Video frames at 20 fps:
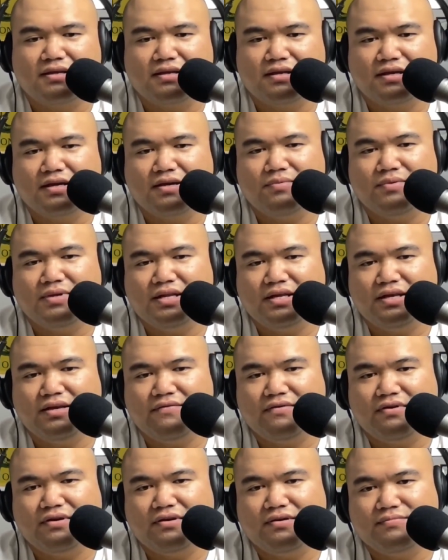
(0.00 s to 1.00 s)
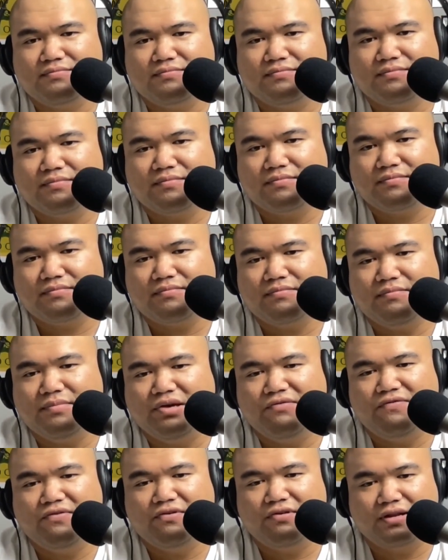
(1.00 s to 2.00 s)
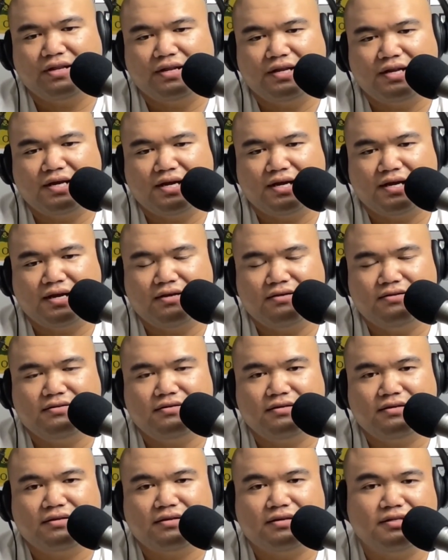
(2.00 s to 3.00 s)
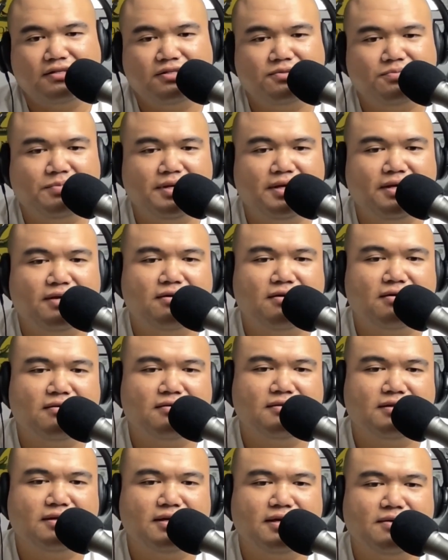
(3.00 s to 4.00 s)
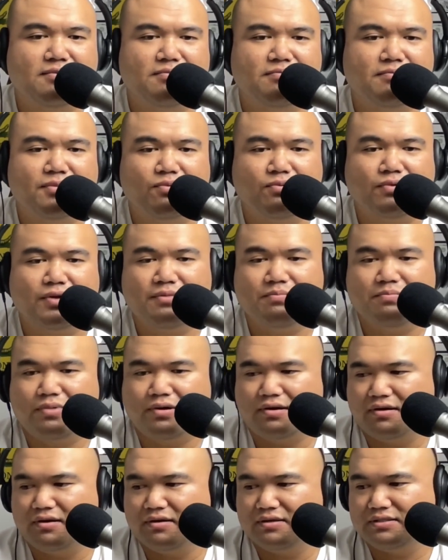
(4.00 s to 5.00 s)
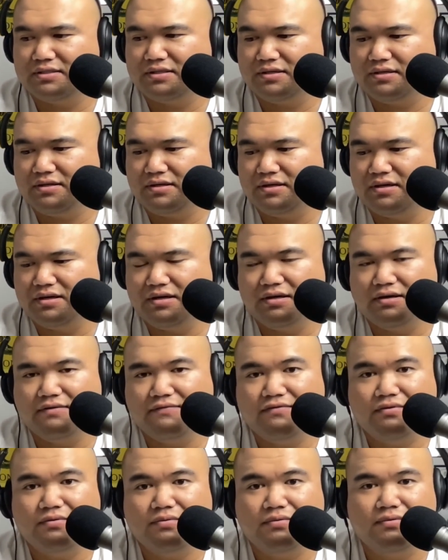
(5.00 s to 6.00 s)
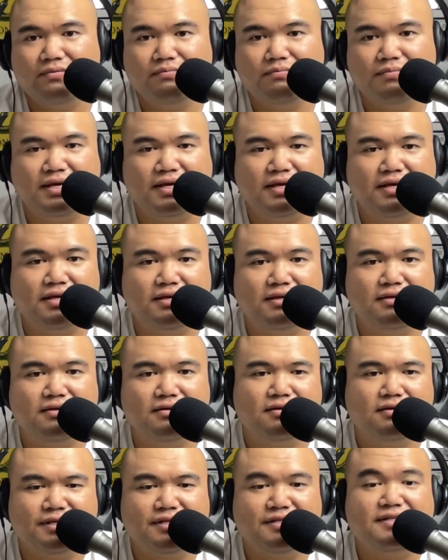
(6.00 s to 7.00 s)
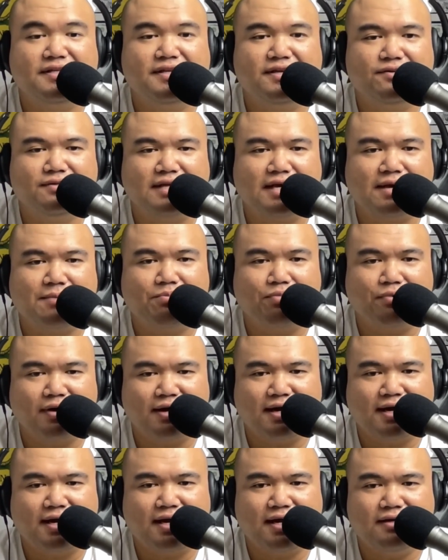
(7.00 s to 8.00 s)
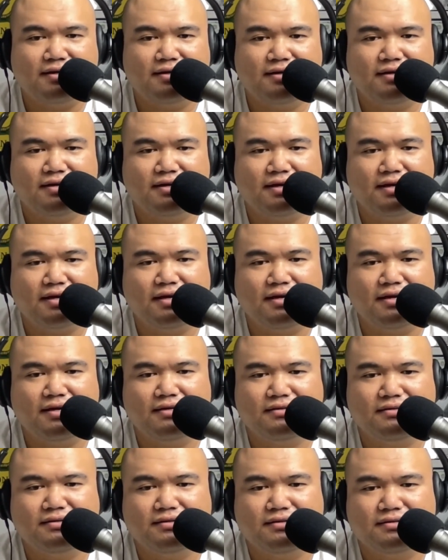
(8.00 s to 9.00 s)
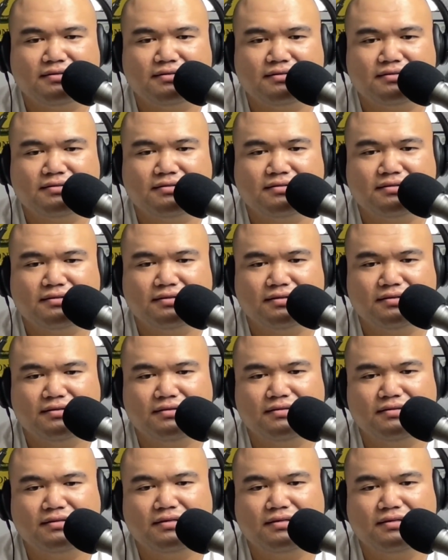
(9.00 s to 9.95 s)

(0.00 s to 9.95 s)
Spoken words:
Yeah, I believe Milford and I can speak on that Marine part of being instilled that pride and the